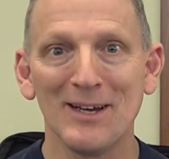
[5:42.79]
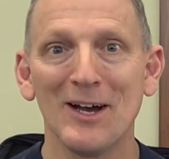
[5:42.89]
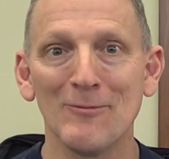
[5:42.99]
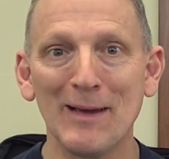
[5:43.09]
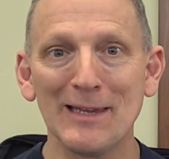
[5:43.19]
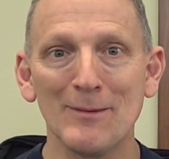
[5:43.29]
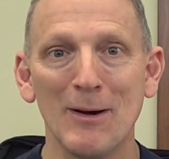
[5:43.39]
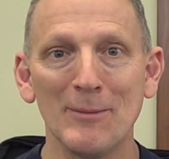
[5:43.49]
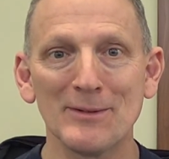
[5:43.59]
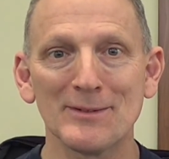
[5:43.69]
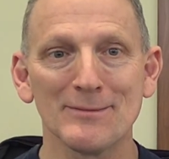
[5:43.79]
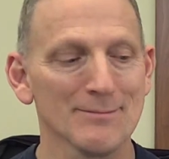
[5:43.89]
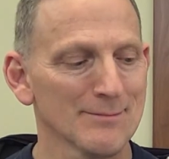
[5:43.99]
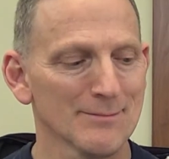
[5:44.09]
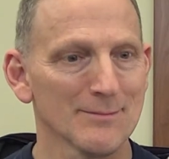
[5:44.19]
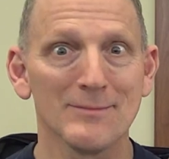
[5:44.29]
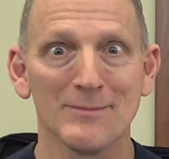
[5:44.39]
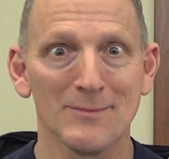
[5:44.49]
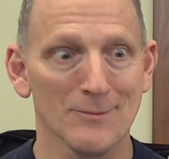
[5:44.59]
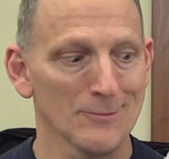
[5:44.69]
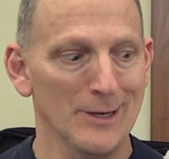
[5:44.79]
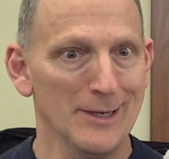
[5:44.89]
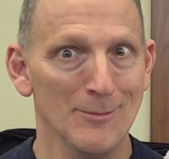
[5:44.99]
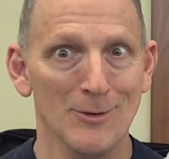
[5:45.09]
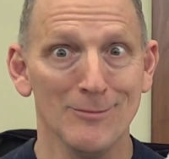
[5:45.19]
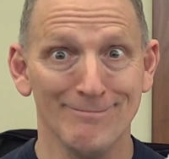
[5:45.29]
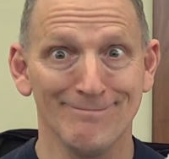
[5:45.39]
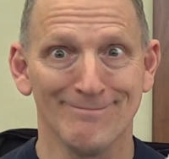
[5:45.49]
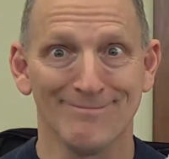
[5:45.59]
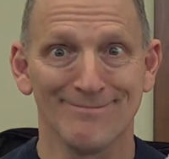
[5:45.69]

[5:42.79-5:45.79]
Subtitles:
of Manly Moments. Right, Nipper?